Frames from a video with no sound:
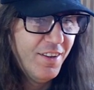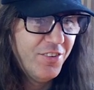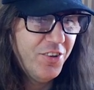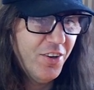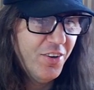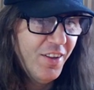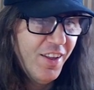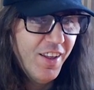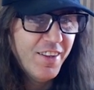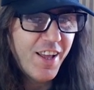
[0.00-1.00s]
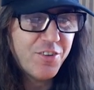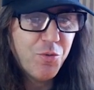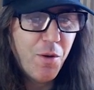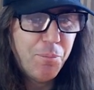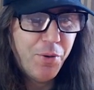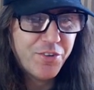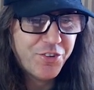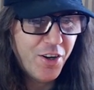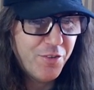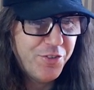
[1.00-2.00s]
So that's one
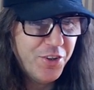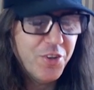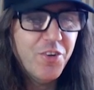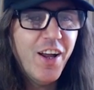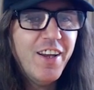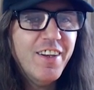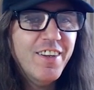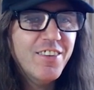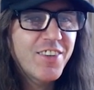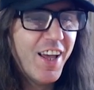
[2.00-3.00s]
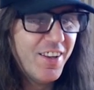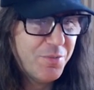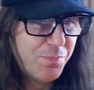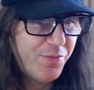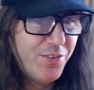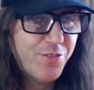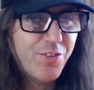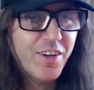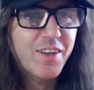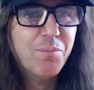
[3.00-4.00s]
pissed off dude, right? These guys, he's fucking